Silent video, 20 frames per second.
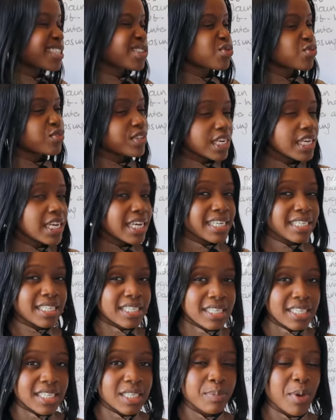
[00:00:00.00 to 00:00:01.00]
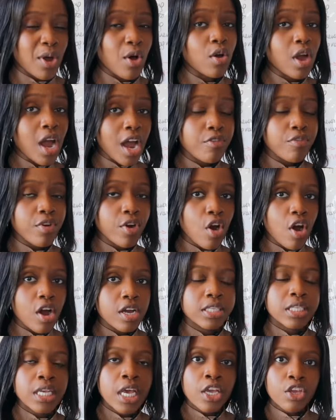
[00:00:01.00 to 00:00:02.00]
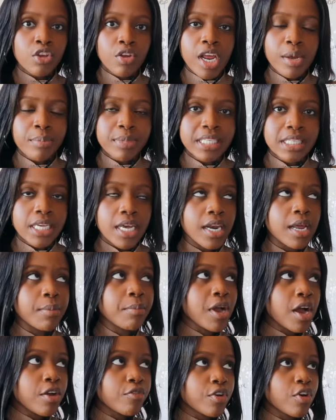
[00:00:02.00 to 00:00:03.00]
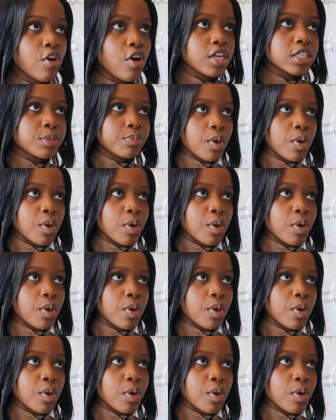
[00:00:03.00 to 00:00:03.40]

it's really easy to spell. Kind regards, your name and surname. Kind regards,